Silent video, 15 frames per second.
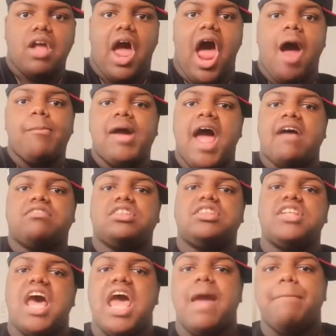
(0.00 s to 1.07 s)
gonna have to
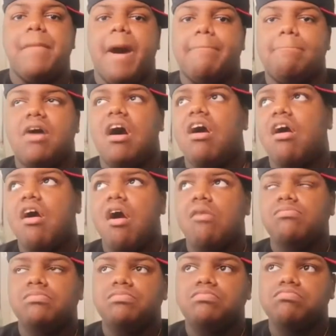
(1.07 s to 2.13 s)
say my
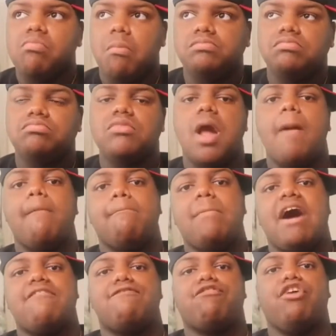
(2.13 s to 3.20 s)
mom,
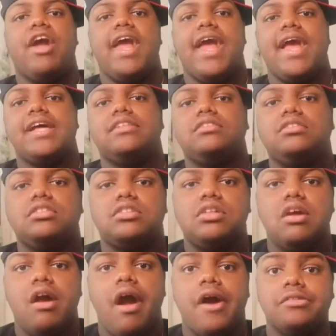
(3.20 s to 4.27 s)
my friends,
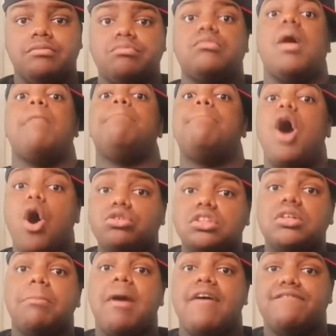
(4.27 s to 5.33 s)
most
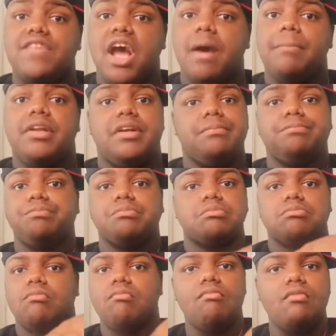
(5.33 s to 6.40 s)
of my family,
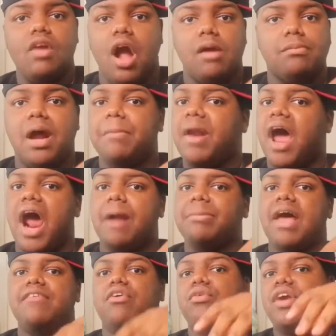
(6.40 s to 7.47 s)
but I'm not
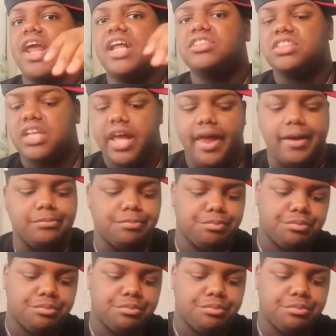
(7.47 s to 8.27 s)
even gonna get into that.